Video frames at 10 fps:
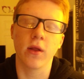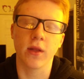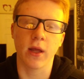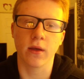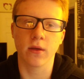
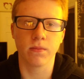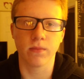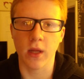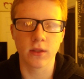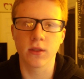on like
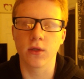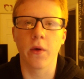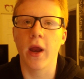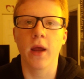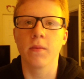
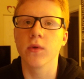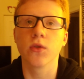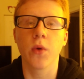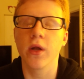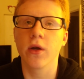Instagram or
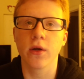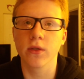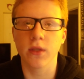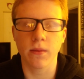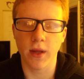Twitter
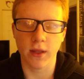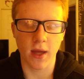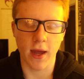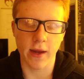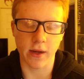or something like
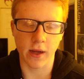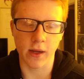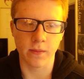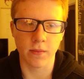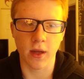that,
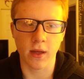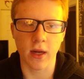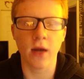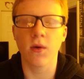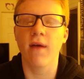but
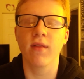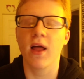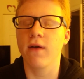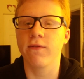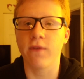I don't have a
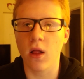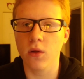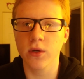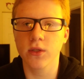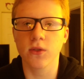lot of
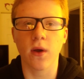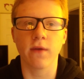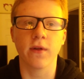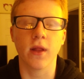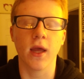followers, so
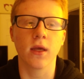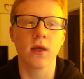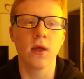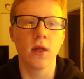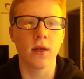I feel
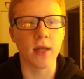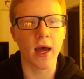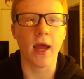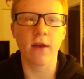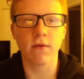like
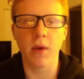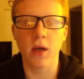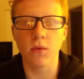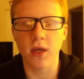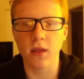not
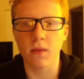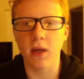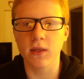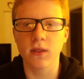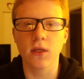everybody will get the
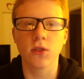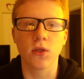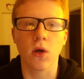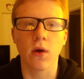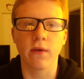message,
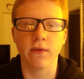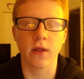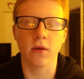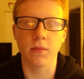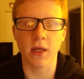so I
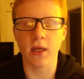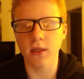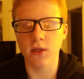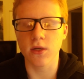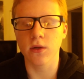feel it'll be
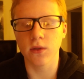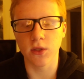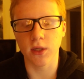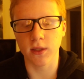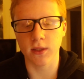easier to
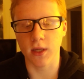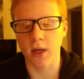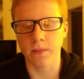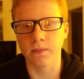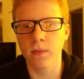just
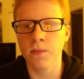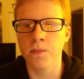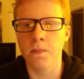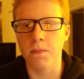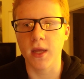
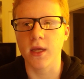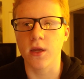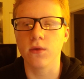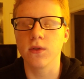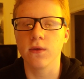make a
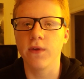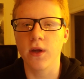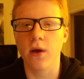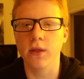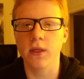YouTube
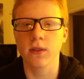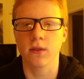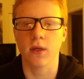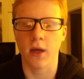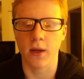video on this.